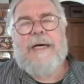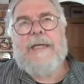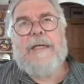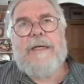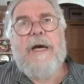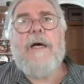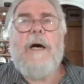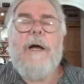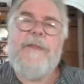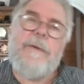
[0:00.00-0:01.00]
And
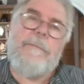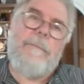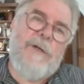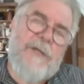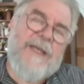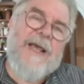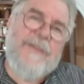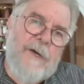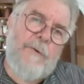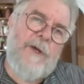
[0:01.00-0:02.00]
the
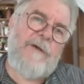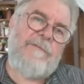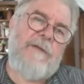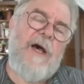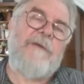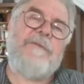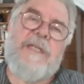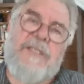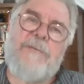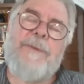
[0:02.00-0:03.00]
hunter-gatherer way of life
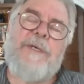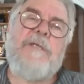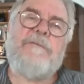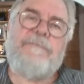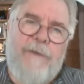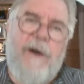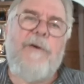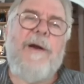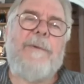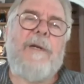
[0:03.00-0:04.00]
disappears very
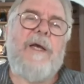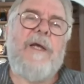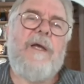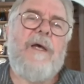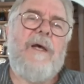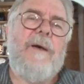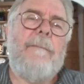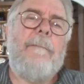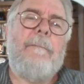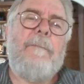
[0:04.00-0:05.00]
rapidly.
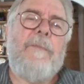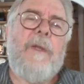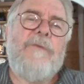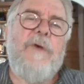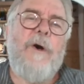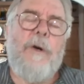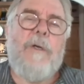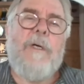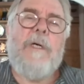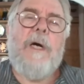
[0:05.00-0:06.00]

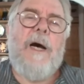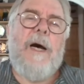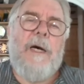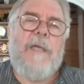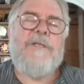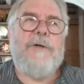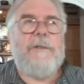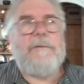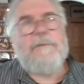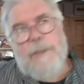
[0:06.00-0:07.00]
So
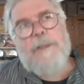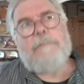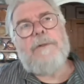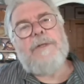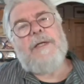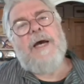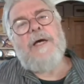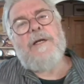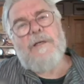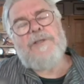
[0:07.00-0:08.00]
the
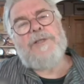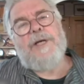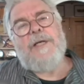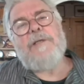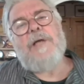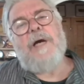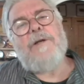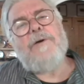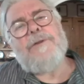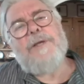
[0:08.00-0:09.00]
diet does change. I
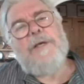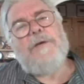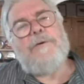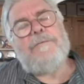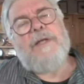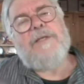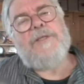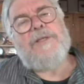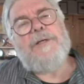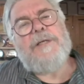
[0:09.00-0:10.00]
don't think you'd have
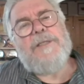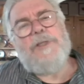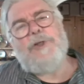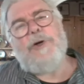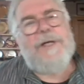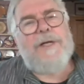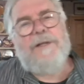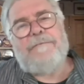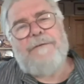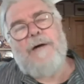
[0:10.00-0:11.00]
necessarily enjoyed
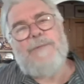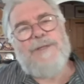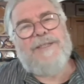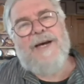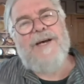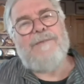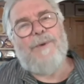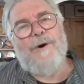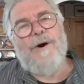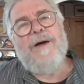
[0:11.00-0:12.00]
the farmer's diet
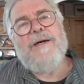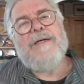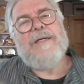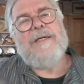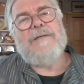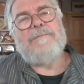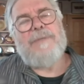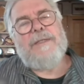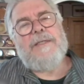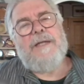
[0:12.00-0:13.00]
more,
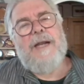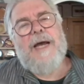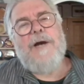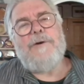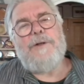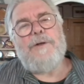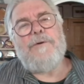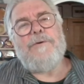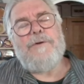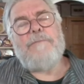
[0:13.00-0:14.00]
but it allowed
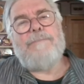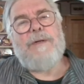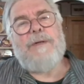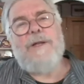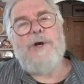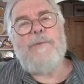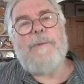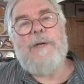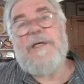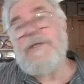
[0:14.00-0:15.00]
you to build up your
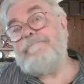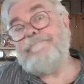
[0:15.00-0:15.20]
population.